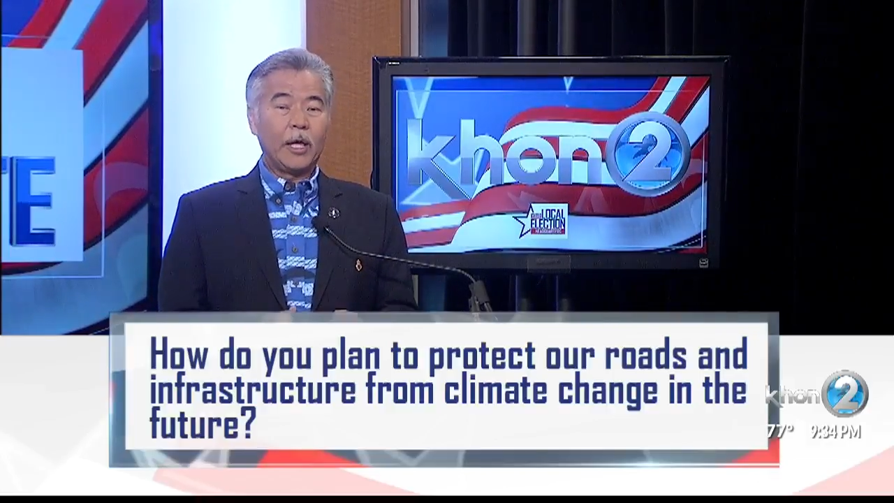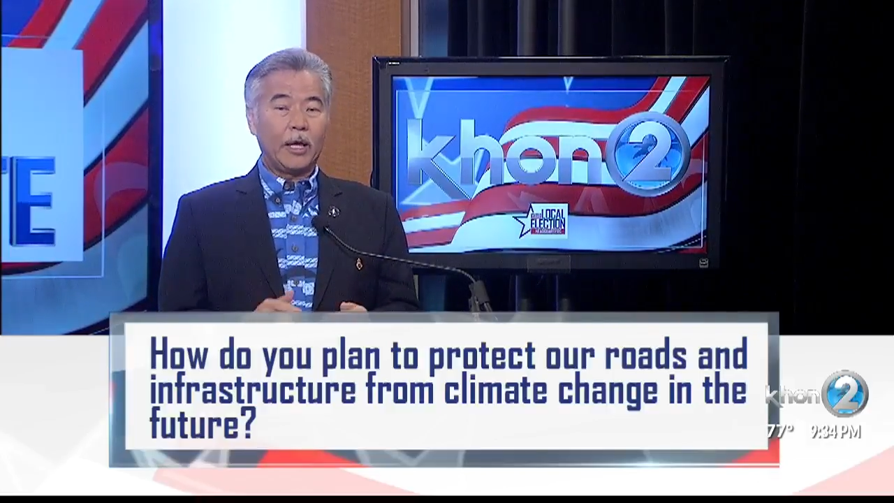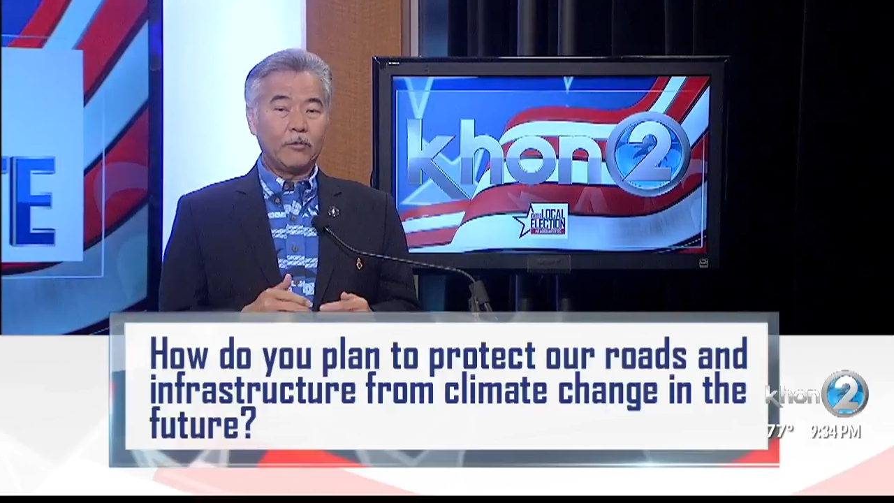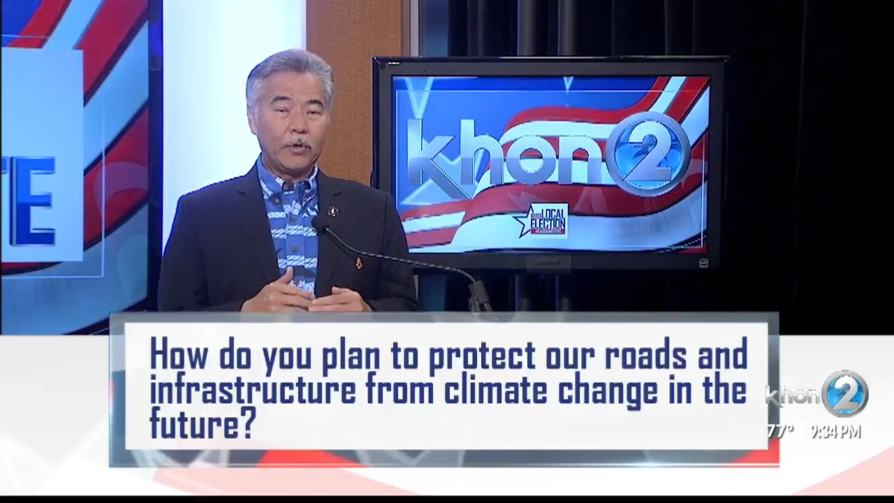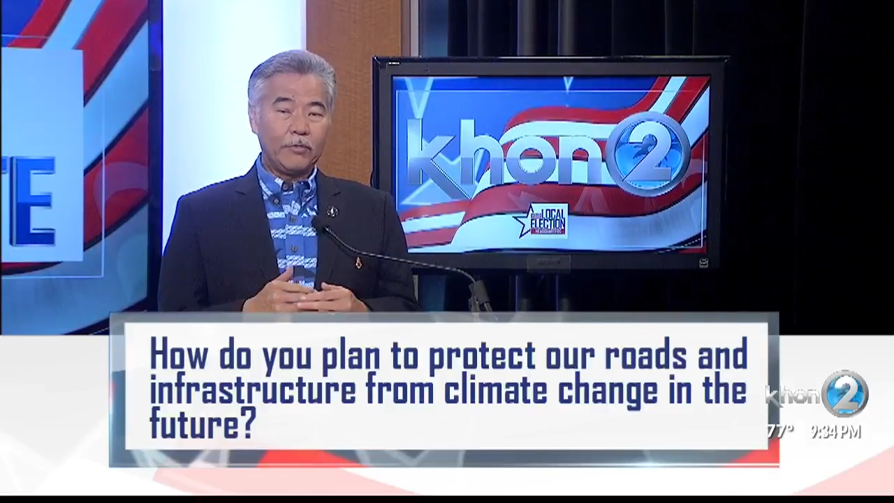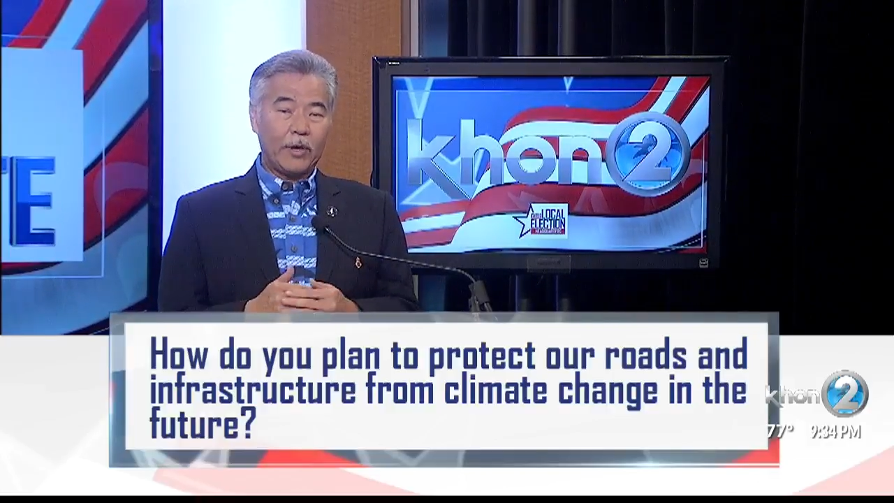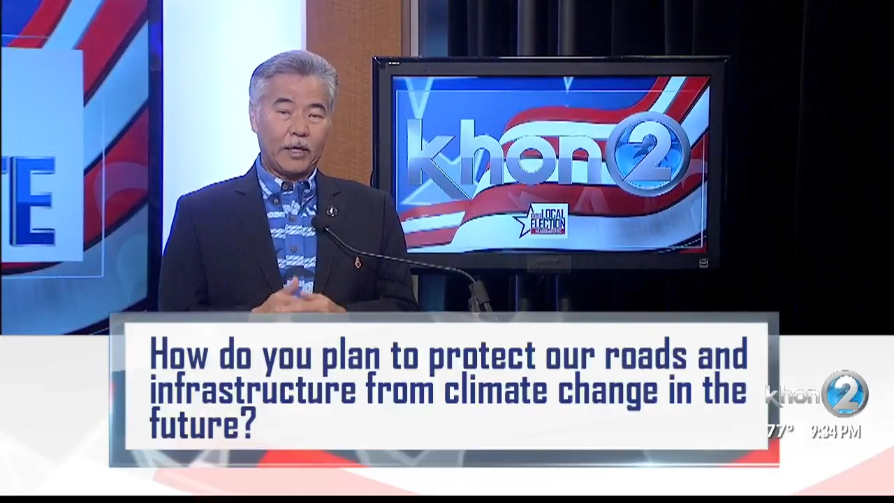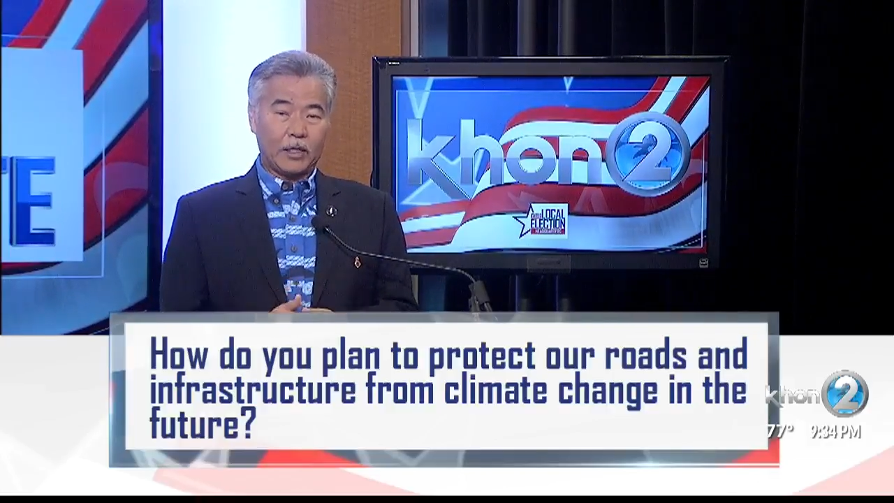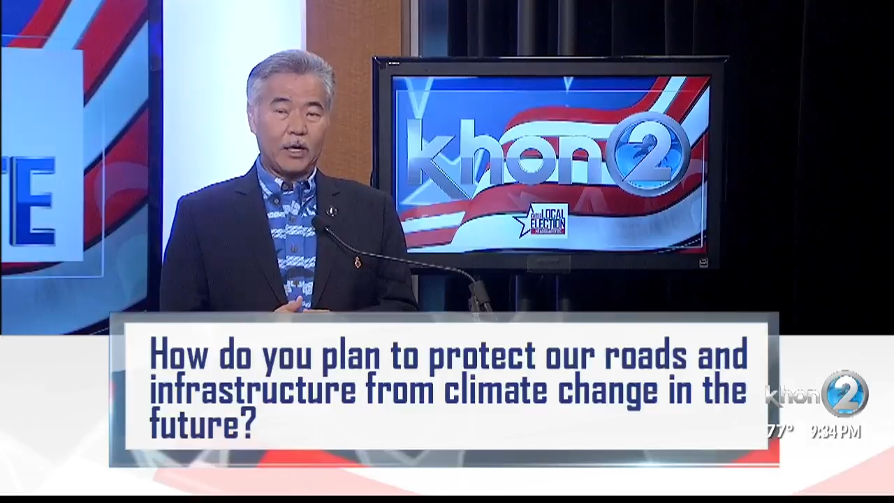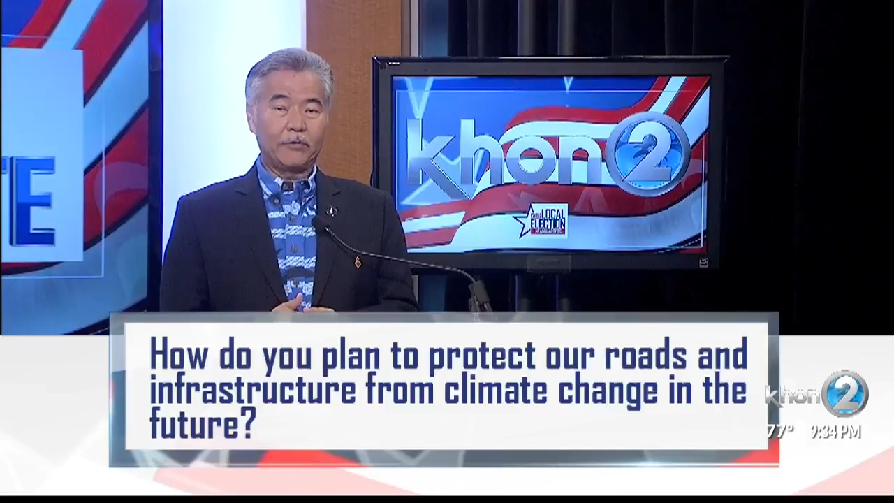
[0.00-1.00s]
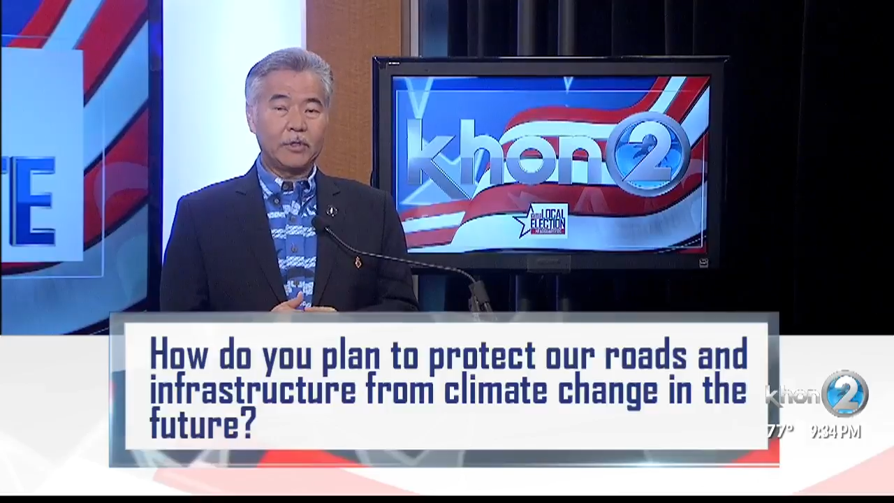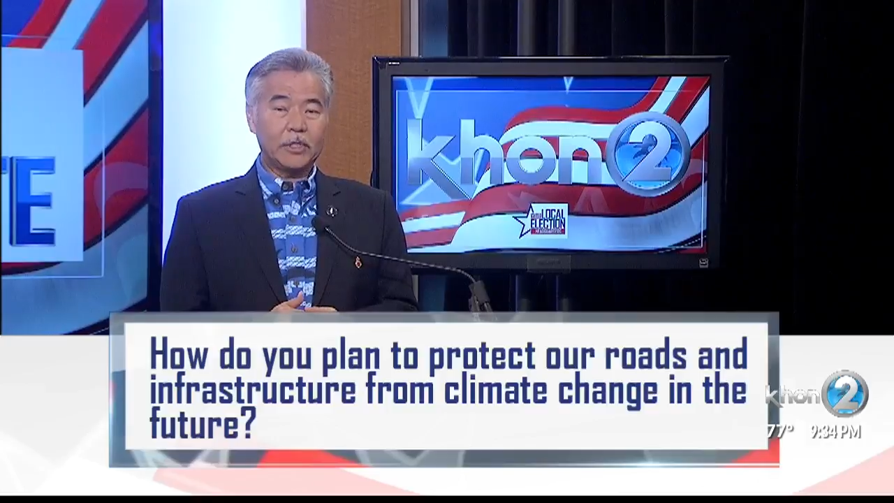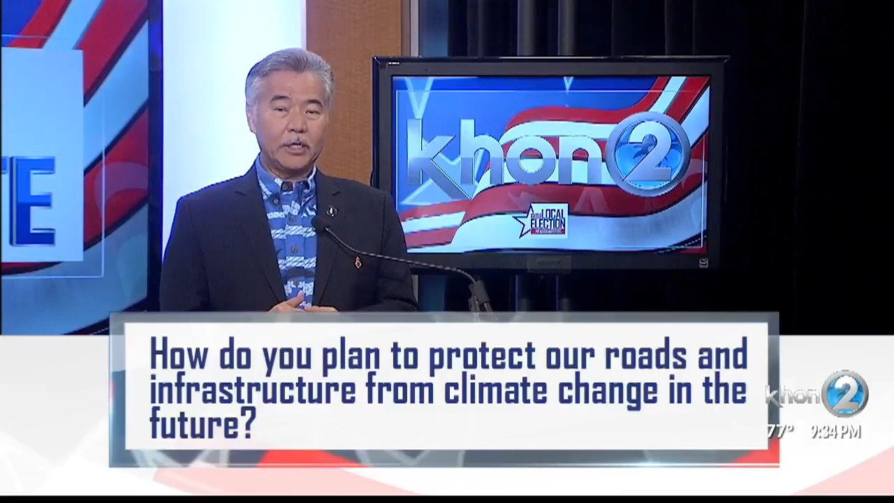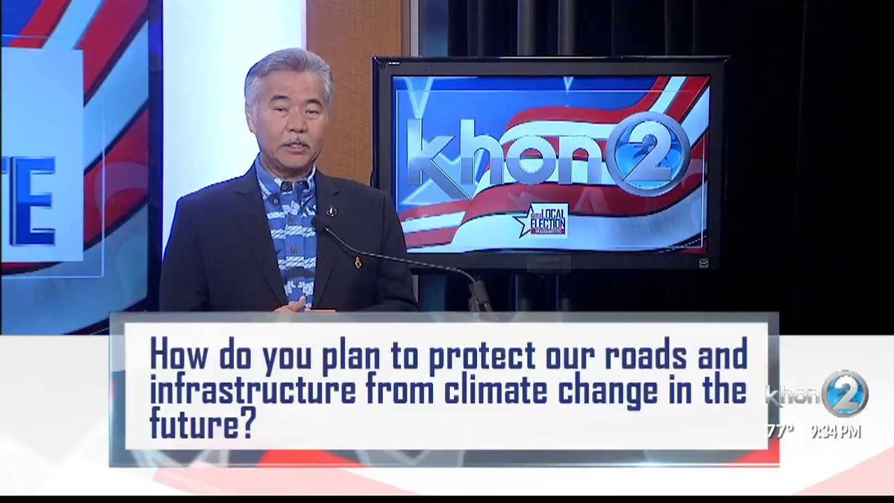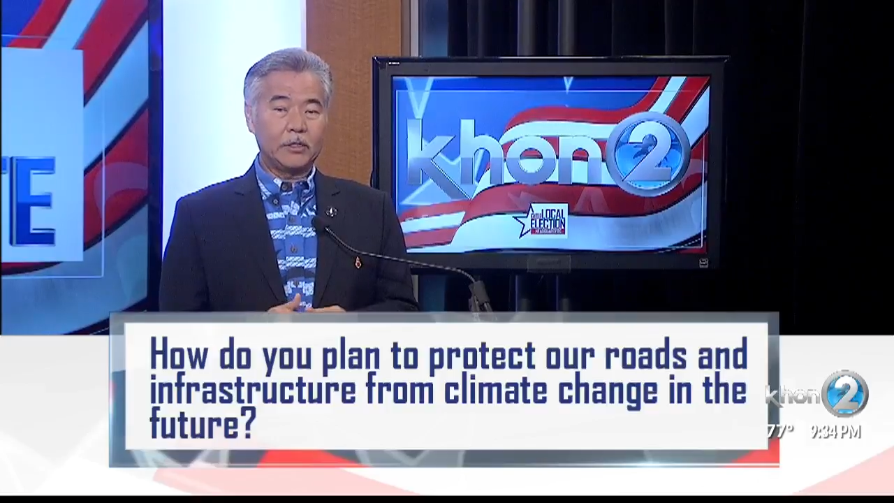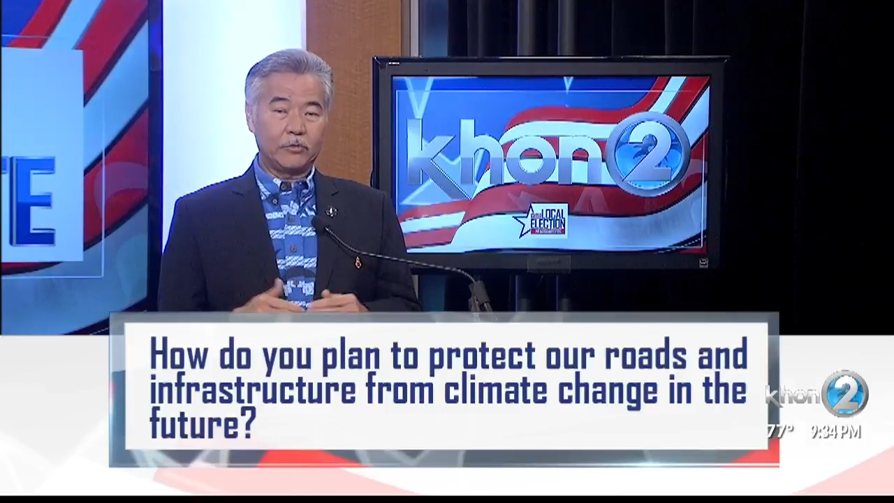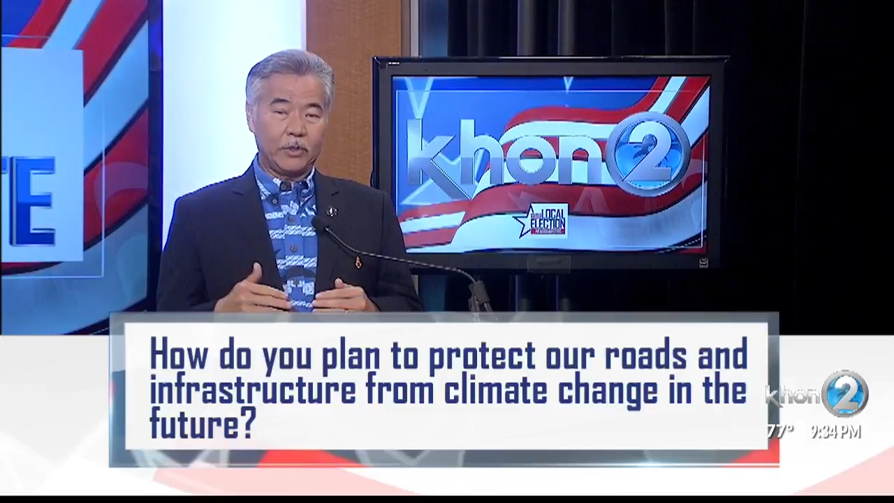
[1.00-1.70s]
and we've had conversations